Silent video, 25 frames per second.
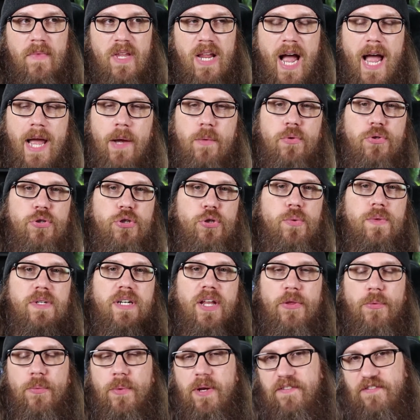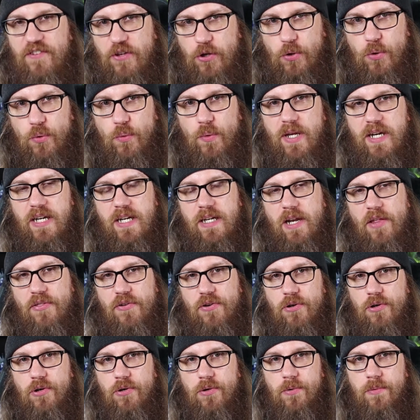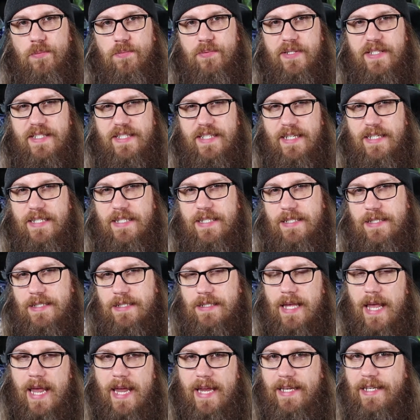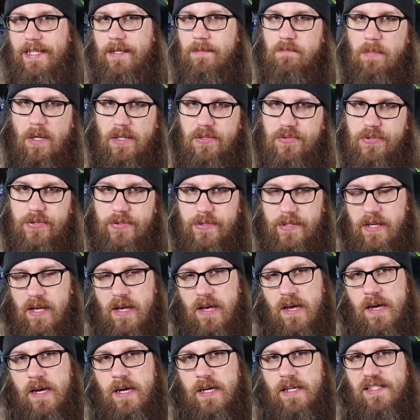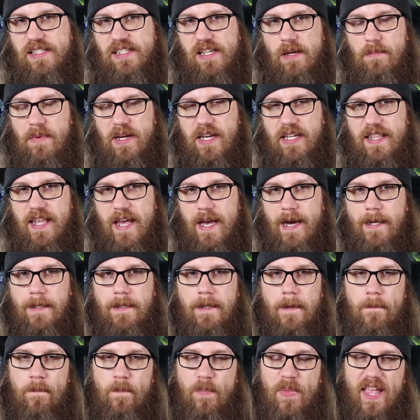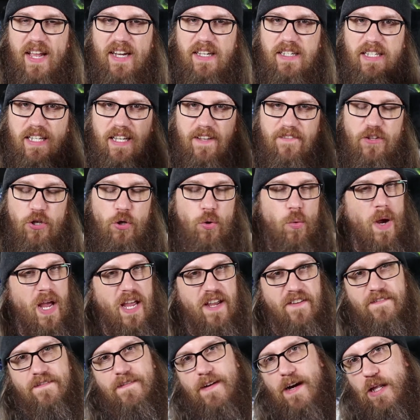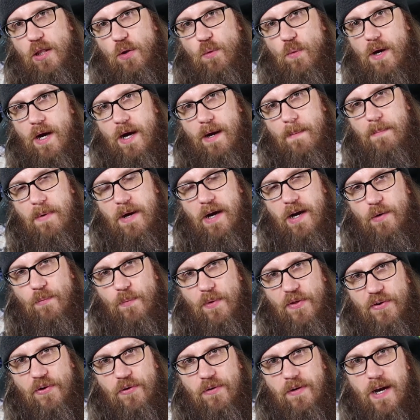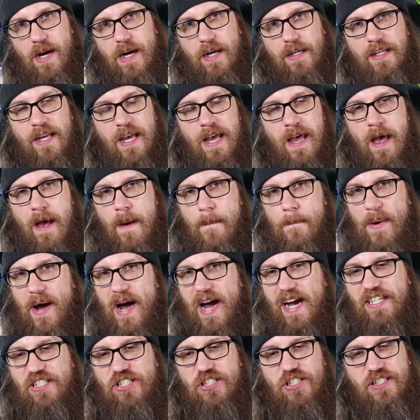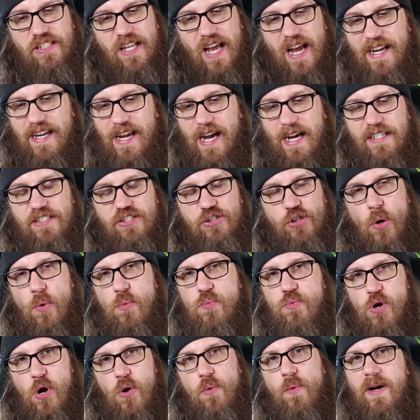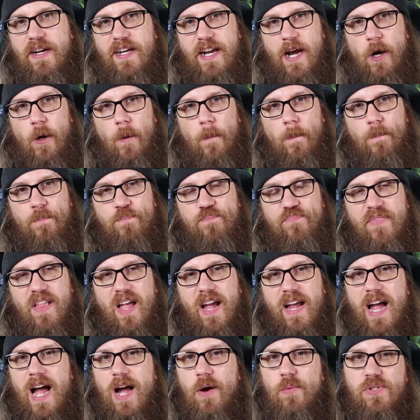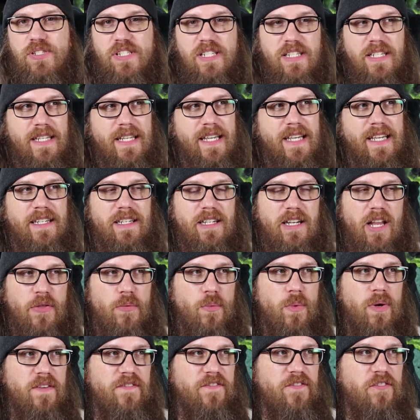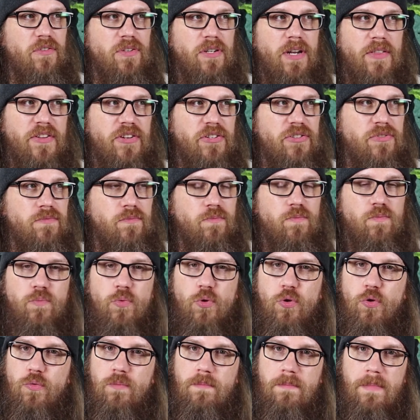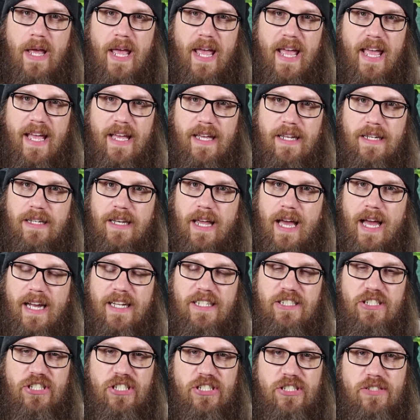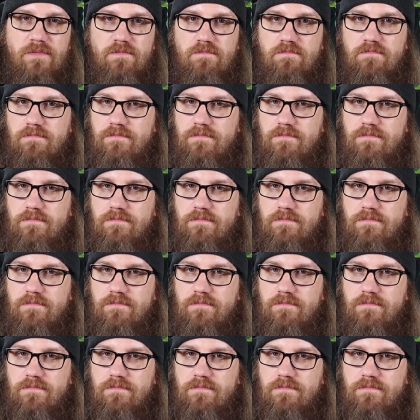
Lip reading: I will do another review in another 6-8 months, something like that, and give you a follow-up on whether or not. But I don't know right now. I was going to get another one for another room, and I just